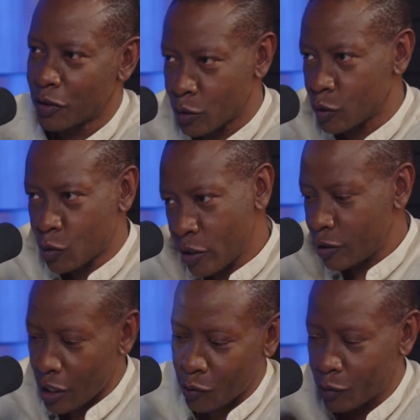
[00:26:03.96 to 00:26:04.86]
Down with
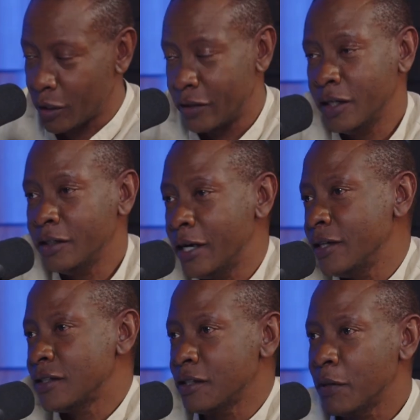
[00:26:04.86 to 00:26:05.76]
and then
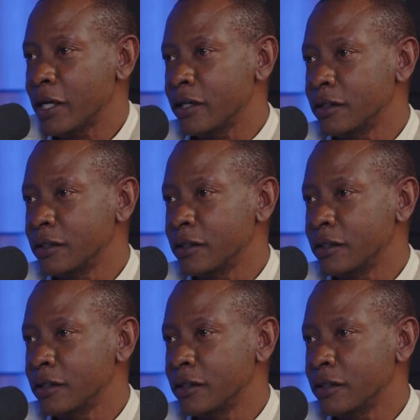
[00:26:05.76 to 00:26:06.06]
I sit